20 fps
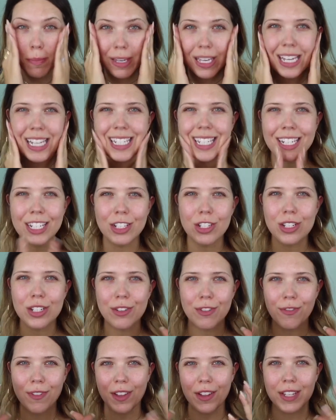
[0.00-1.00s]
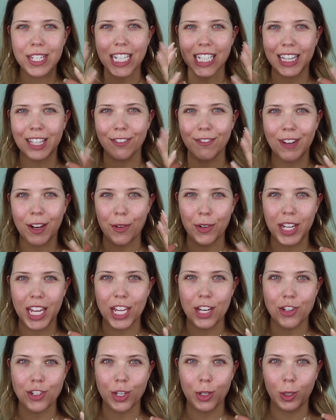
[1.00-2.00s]
because then it just feels like the
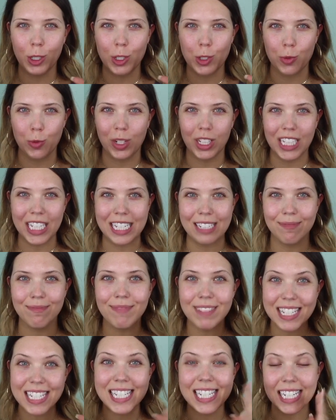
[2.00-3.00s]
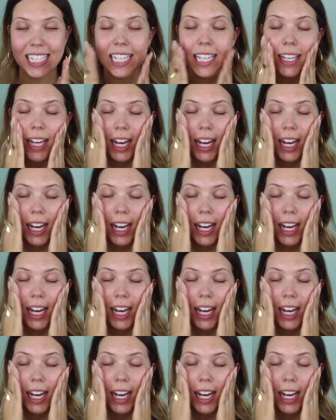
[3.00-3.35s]
foundation is really sticking